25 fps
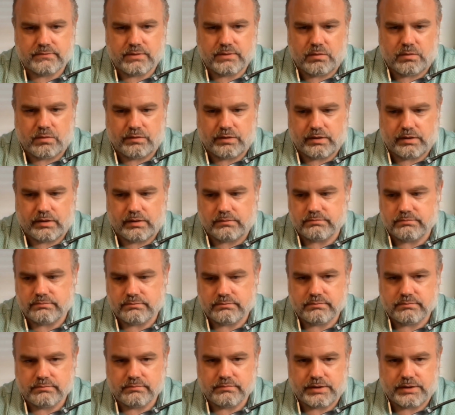over,
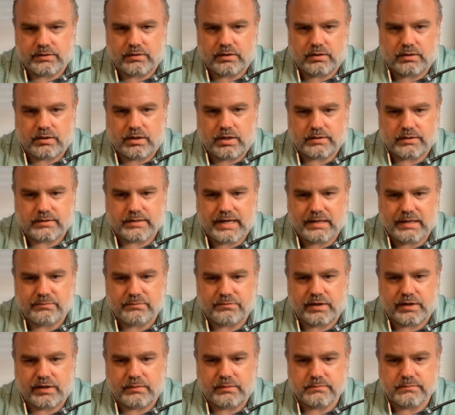a long time
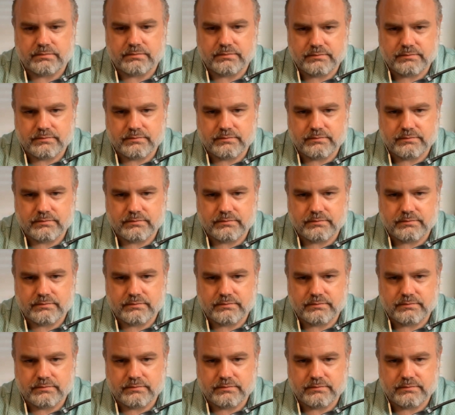frame.